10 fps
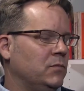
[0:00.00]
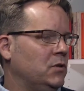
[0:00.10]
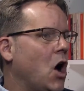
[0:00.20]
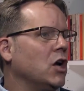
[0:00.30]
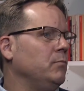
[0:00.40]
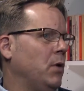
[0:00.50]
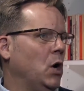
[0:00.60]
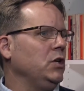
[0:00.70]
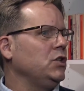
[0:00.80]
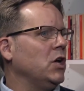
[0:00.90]
dog and
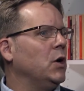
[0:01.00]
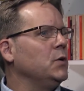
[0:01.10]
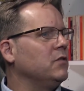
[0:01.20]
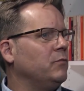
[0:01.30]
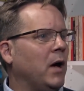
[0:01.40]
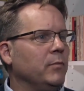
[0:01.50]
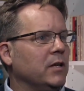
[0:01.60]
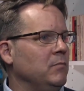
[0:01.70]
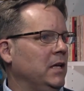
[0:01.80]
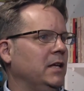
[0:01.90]
pony shows of
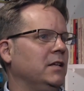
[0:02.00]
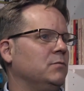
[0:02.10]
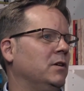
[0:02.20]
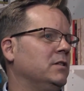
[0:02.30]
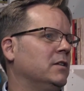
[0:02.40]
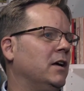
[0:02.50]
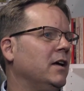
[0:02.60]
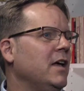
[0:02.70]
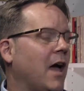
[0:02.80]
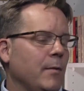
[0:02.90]
public meetings where he's going to...
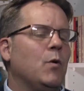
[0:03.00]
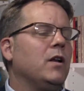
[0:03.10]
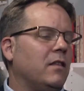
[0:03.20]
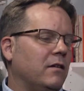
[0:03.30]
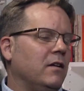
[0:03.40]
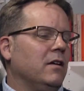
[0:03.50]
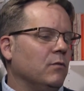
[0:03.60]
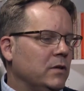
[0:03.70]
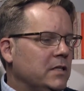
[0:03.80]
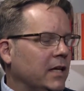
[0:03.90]
I mean, one of the
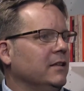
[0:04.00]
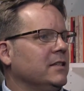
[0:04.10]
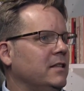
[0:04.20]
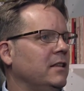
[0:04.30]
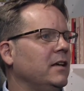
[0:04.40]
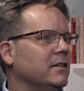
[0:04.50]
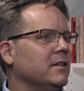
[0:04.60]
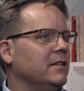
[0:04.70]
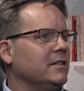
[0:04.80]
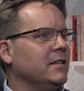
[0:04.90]
ridiculous things
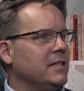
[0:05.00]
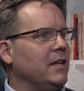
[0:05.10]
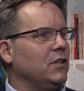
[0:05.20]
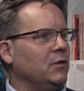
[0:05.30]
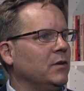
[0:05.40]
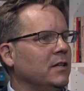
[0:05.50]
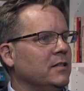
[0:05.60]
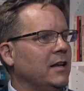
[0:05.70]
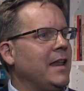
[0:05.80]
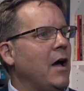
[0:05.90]
in this consent decree is
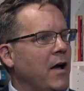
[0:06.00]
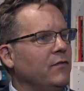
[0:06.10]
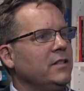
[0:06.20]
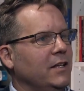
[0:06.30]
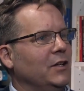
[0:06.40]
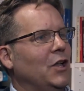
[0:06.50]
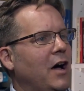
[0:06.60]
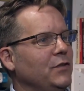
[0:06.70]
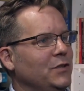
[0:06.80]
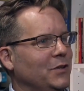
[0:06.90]
that now every single
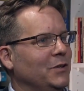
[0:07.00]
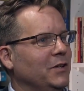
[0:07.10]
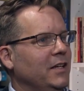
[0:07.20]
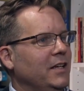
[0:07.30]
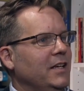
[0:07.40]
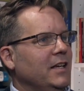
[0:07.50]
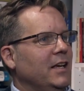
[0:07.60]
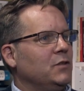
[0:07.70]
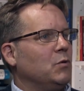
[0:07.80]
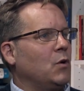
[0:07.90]
officer
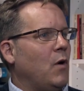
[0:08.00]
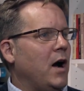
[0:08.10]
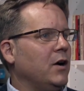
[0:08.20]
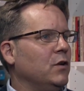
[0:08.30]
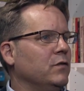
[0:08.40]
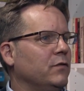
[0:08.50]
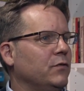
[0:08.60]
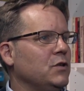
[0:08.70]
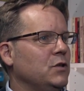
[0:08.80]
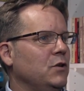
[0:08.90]
is required over the
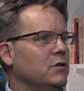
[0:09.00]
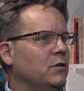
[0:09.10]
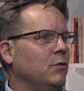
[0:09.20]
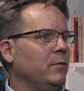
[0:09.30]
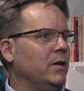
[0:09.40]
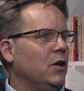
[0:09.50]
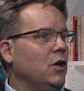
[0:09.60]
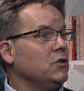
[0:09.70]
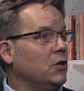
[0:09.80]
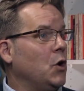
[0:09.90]
first 2 years of the agreement
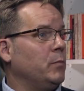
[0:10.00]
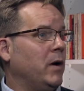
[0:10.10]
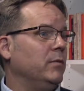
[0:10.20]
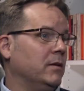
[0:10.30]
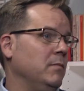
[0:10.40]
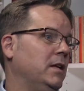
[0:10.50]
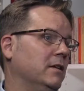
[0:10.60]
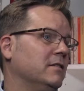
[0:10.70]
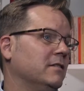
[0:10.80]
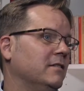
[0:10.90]
to go to public
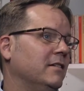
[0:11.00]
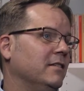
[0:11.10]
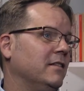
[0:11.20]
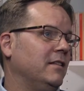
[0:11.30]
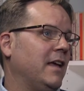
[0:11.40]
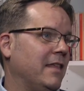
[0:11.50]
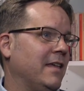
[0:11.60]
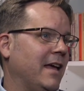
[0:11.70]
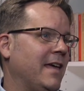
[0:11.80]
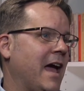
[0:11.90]
meetings.
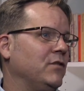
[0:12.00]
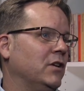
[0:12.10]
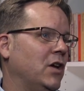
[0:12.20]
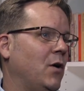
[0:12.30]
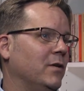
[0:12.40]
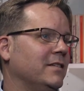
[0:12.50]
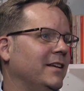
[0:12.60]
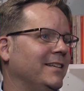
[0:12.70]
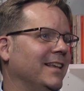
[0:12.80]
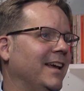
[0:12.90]
They have to go.
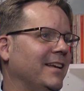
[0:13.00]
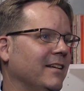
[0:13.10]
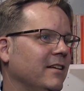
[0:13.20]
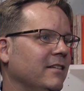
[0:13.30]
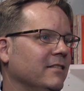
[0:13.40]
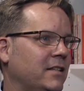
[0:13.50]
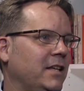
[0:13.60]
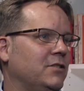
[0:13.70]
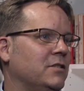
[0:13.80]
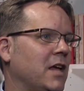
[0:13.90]
It's like the
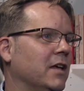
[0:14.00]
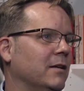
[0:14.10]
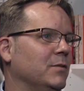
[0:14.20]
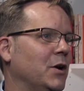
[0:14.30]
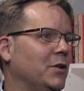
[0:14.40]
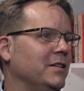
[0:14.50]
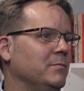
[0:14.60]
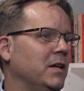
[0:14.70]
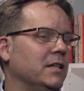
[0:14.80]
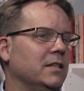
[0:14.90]
teacher's telling them to go to these
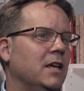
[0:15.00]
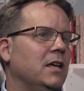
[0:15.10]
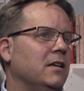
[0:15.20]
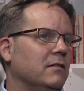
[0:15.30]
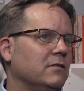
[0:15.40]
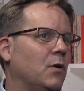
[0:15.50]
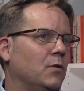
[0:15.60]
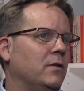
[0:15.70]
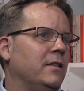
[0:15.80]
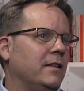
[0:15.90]
meetings.
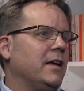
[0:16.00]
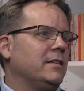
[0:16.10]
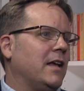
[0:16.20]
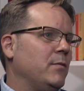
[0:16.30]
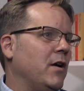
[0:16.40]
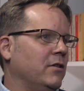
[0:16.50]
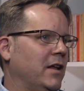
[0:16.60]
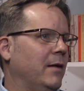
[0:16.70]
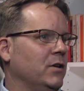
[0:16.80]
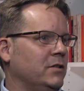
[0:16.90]
So the next time you're at your
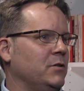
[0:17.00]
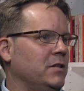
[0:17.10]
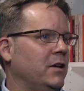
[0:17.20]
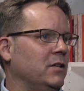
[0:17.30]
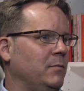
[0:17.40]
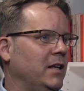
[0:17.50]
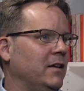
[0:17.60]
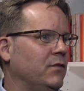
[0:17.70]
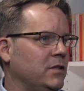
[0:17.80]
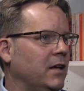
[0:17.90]
neighborhood association meeting,
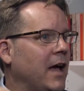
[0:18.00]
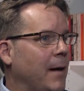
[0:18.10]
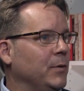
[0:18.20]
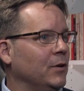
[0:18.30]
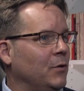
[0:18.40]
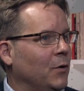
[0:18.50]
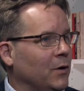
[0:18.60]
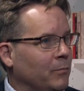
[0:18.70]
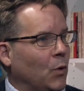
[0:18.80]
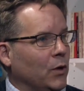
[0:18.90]
if you see a cop in the
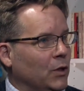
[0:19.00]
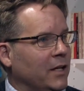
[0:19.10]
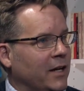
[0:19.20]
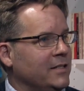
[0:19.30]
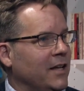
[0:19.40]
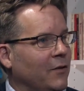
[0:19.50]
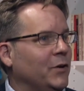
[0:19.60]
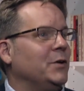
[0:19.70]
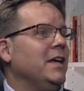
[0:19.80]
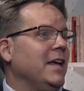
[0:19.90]
corner bored looking at his cell
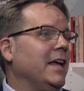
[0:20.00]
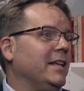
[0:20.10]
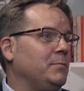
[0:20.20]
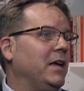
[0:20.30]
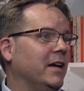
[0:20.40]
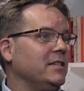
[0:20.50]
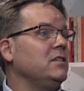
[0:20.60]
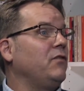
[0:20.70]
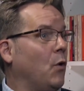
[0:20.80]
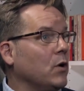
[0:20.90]
phone, it's because
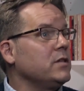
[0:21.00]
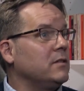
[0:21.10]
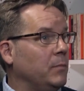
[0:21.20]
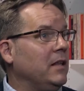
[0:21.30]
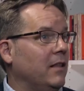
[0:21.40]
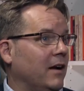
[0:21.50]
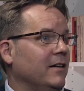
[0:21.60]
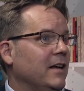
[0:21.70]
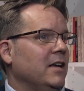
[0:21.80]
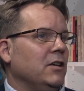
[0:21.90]
he's forced to be there.
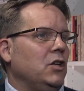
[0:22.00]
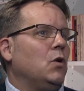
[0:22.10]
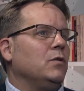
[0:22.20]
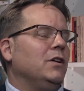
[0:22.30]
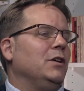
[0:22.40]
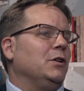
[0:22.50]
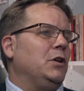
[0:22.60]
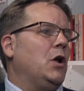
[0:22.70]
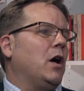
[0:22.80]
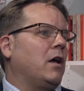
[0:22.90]
You
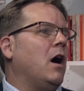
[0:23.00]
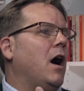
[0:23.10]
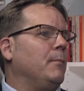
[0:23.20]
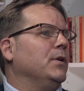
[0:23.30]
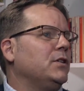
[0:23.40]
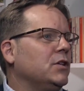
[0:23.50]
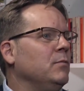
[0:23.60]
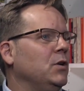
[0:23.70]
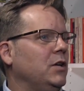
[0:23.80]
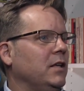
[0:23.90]
don't accomplish
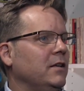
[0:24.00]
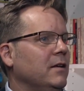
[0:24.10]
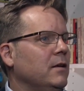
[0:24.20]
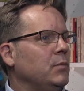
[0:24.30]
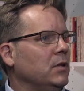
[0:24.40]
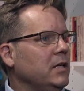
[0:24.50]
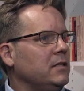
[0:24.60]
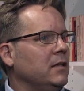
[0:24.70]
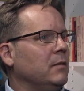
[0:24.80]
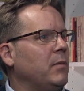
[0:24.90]
community
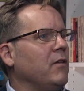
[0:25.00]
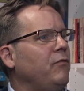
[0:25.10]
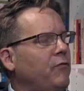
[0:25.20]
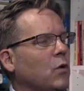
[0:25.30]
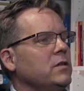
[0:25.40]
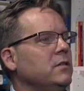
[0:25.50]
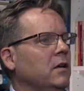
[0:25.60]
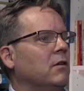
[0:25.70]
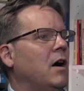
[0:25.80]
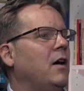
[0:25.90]
policing by forcing
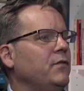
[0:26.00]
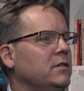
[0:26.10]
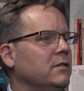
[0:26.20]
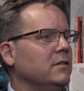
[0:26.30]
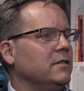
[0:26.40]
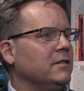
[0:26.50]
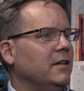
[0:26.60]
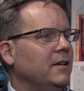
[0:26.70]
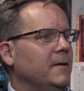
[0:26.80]
your officers